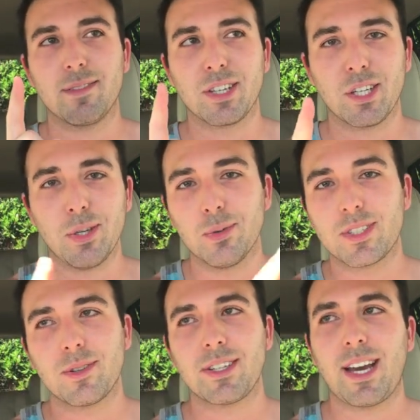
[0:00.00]
use
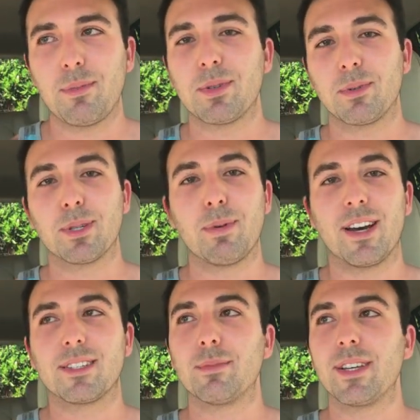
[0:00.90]
those apps
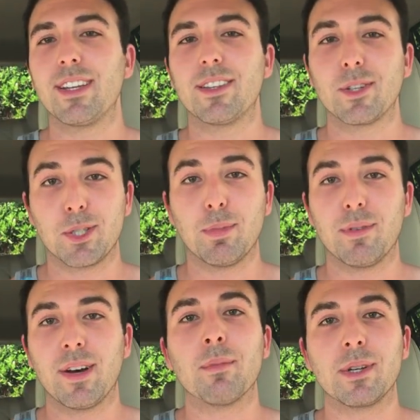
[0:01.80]
responsibly. They're super
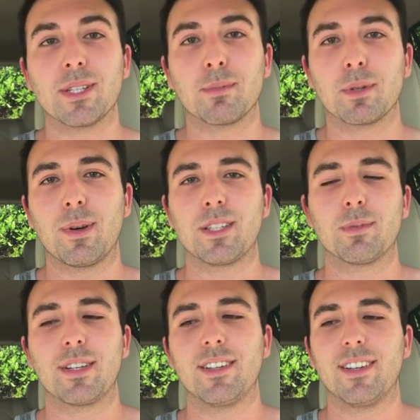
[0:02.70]
fun, but use them
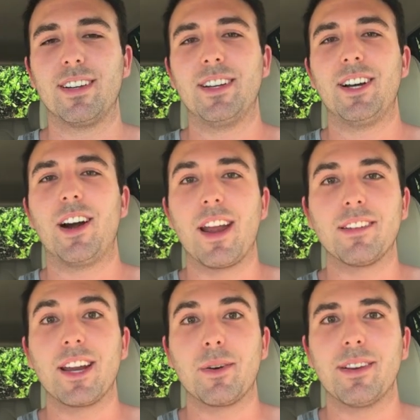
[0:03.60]
responsibly. All right,
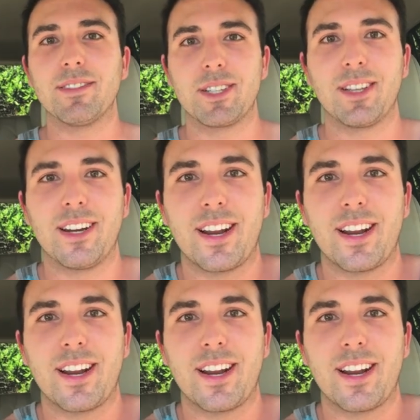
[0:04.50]
anyway, see you later